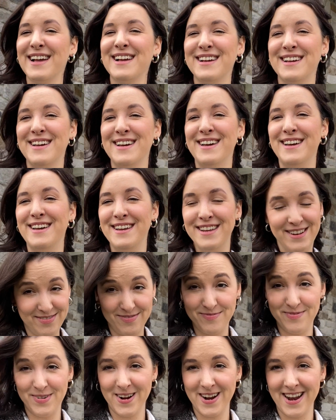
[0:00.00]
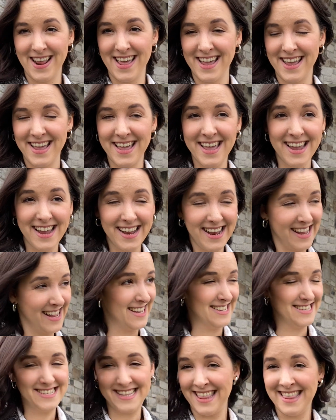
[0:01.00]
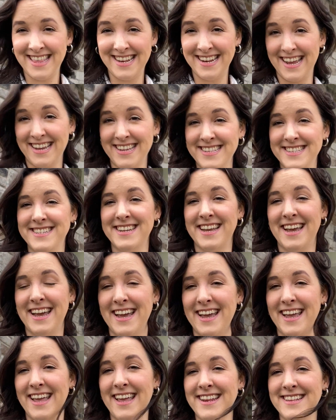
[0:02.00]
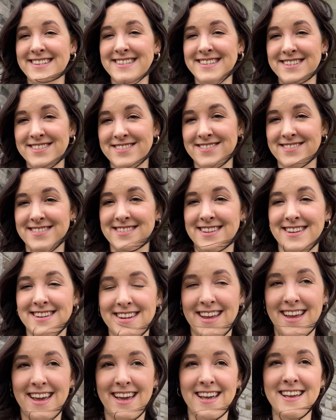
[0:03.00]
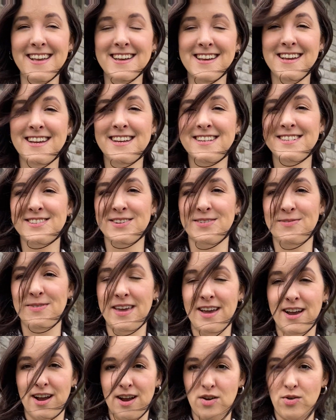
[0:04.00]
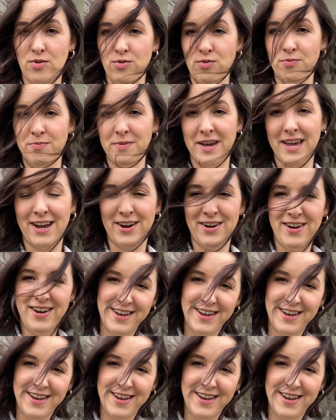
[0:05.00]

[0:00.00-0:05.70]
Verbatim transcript: Good morning. It is the next day. It is Easter Sunday, so we are, oh my hair,